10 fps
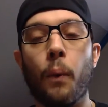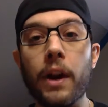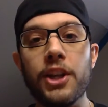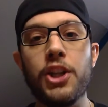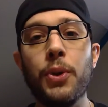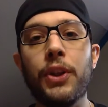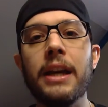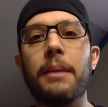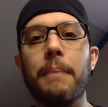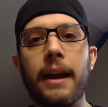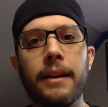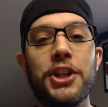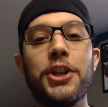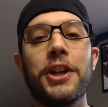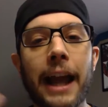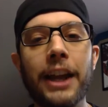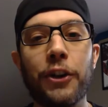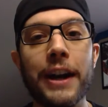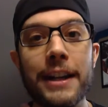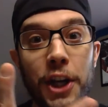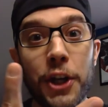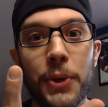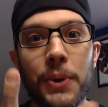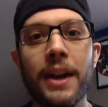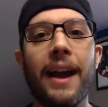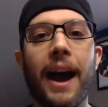what did you think, man? Did you like Creed 2?